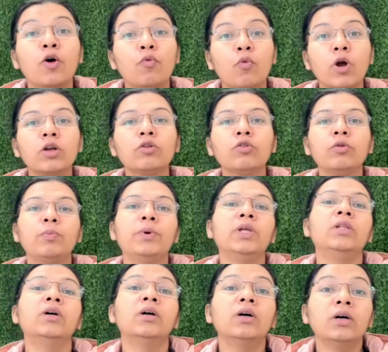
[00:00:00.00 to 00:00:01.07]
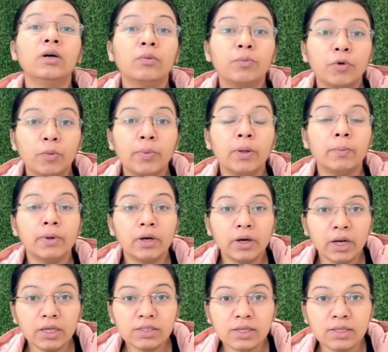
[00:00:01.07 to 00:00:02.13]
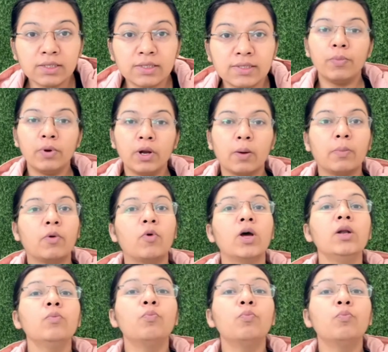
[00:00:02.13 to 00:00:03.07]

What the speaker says: What could be the probable reasons? Number one,